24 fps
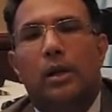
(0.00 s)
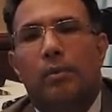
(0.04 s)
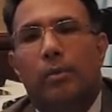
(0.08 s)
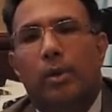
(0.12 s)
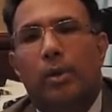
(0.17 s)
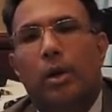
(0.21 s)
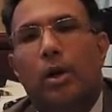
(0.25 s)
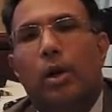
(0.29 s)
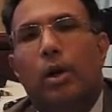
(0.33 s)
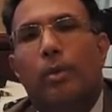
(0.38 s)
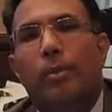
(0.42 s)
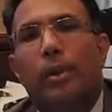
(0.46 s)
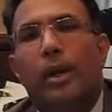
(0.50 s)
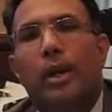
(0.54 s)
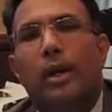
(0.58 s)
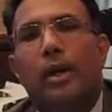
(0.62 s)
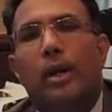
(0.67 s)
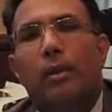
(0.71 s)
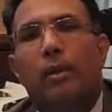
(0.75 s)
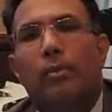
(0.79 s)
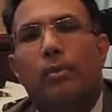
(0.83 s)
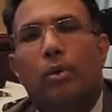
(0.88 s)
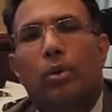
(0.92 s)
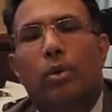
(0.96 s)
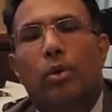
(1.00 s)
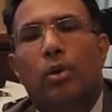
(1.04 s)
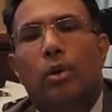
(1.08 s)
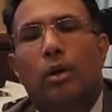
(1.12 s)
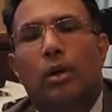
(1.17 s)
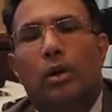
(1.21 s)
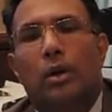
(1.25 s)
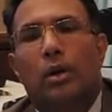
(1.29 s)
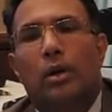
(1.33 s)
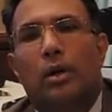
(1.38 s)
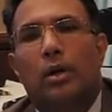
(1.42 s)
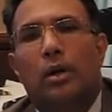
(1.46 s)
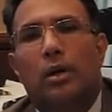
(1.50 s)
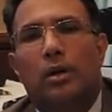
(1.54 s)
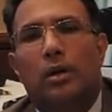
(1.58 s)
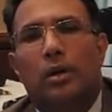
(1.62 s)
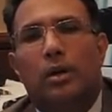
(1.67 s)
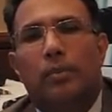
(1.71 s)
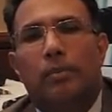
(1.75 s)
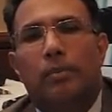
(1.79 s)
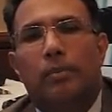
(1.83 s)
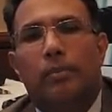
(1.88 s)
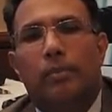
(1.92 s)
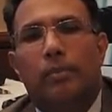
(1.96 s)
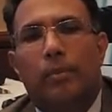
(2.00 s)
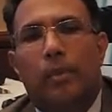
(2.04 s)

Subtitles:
predominantly more